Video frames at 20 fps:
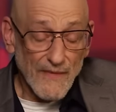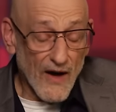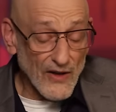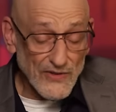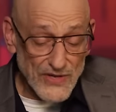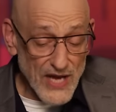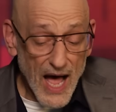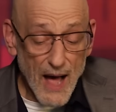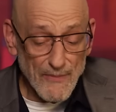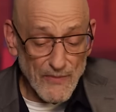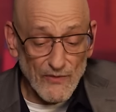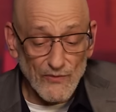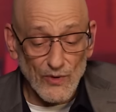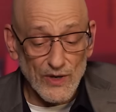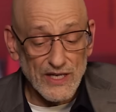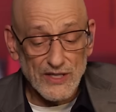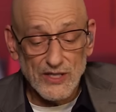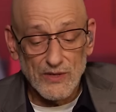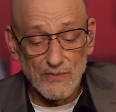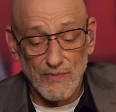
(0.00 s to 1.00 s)
On top of
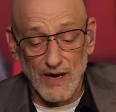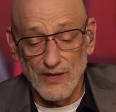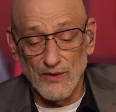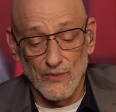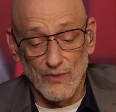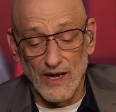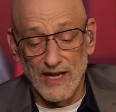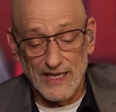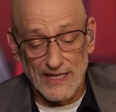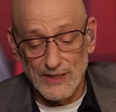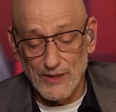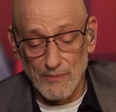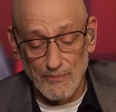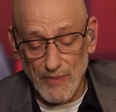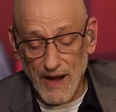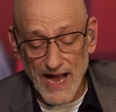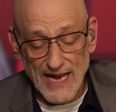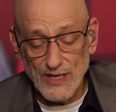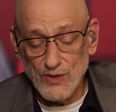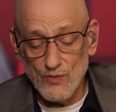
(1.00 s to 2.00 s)
which, by the way, the
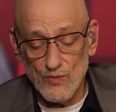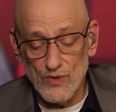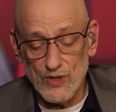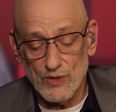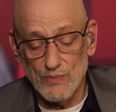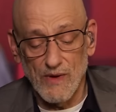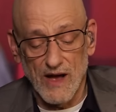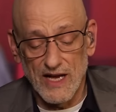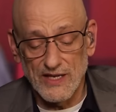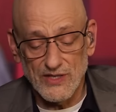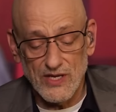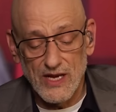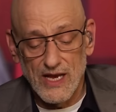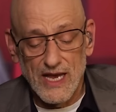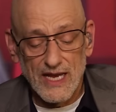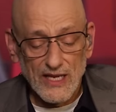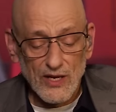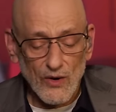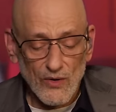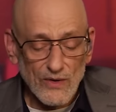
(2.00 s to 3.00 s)
Biden response,
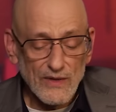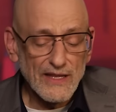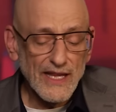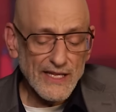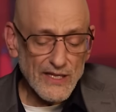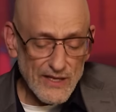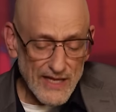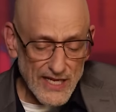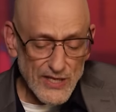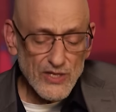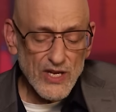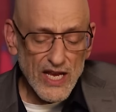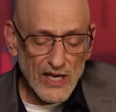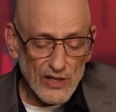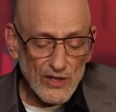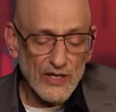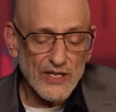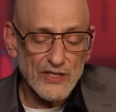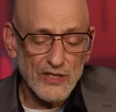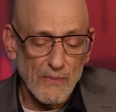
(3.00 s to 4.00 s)
you know, let's take
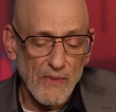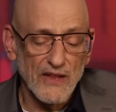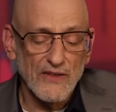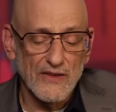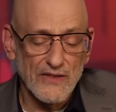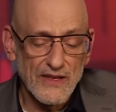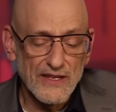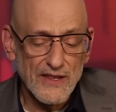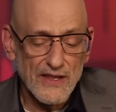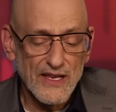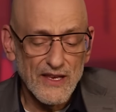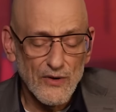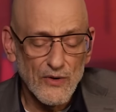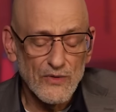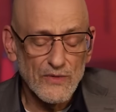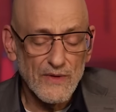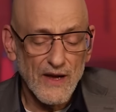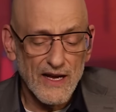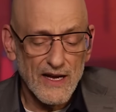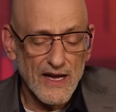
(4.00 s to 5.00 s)
a look at some other, you
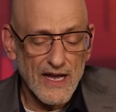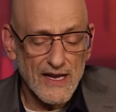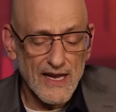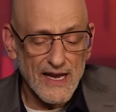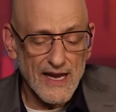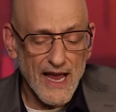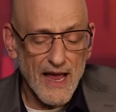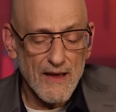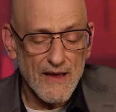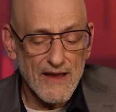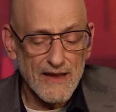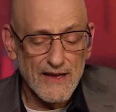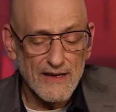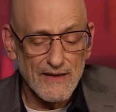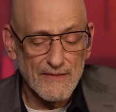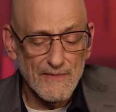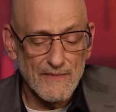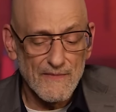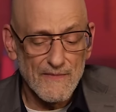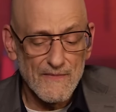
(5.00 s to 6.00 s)
know,
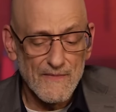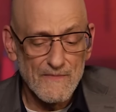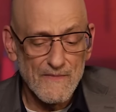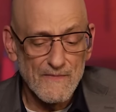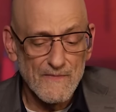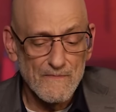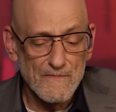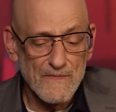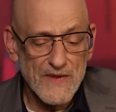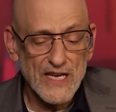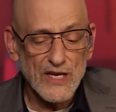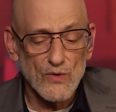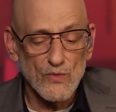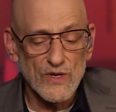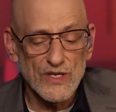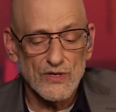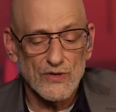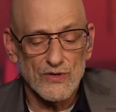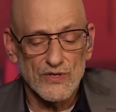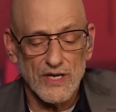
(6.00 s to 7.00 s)
Media
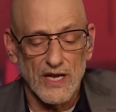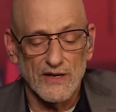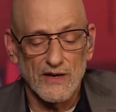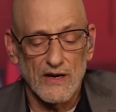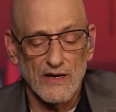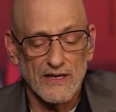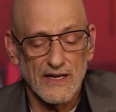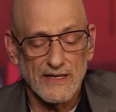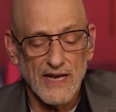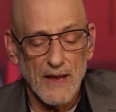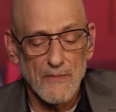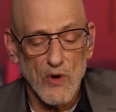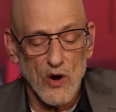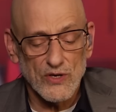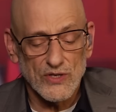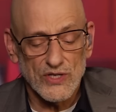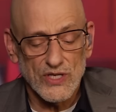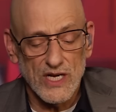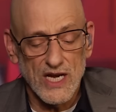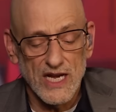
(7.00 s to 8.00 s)
Research Center,
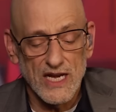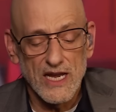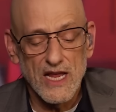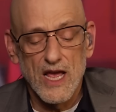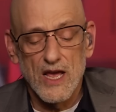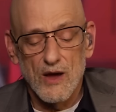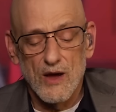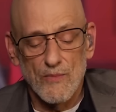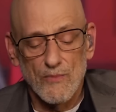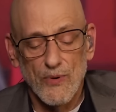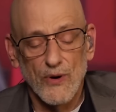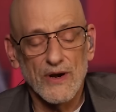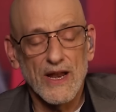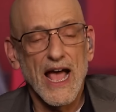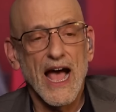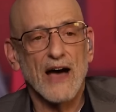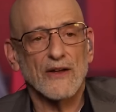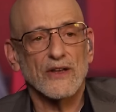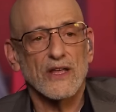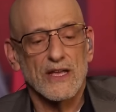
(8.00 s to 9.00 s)
MRC, put
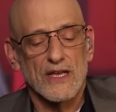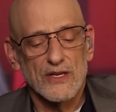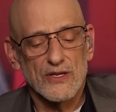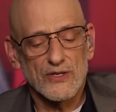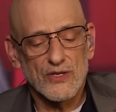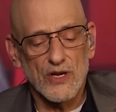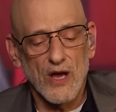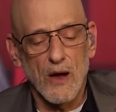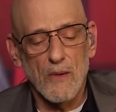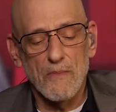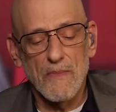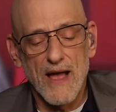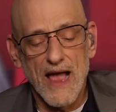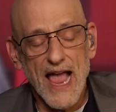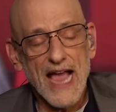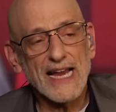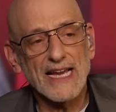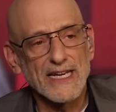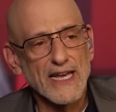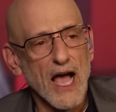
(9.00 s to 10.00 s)
out some
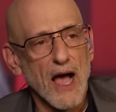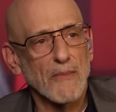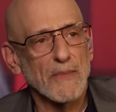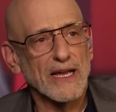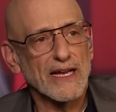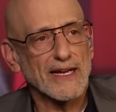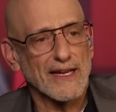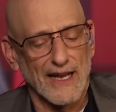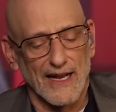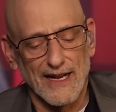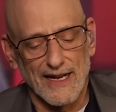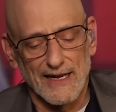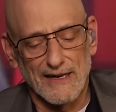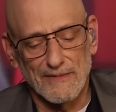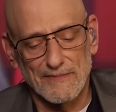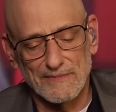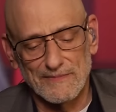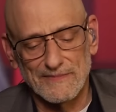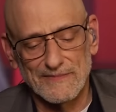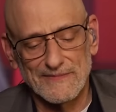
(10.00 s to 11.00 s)
economic
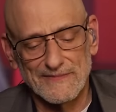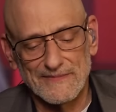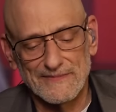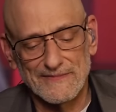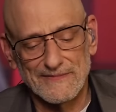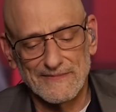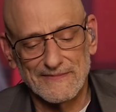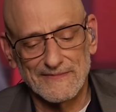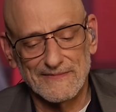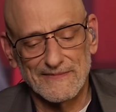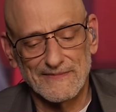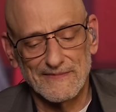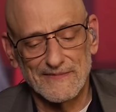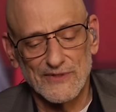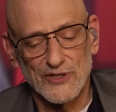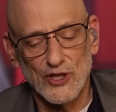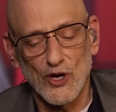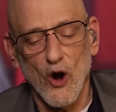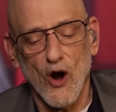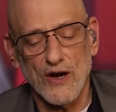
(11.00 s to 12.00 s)

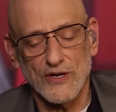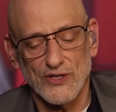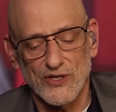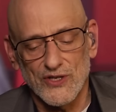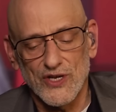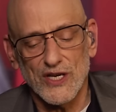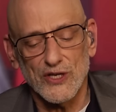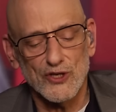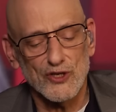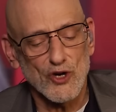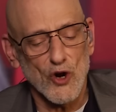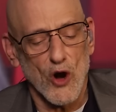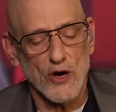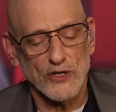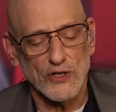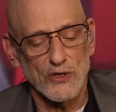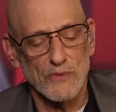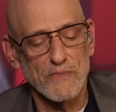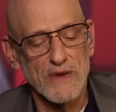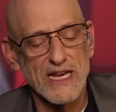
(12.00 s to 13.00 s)
charts, six
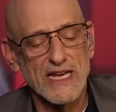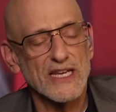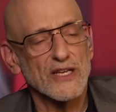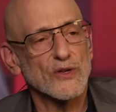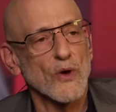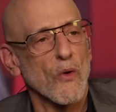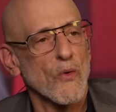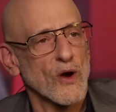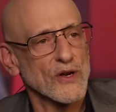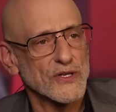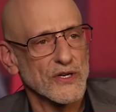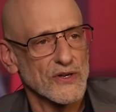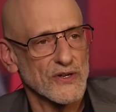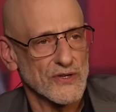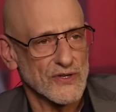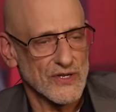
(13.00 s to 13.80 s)
charts the media don't want you to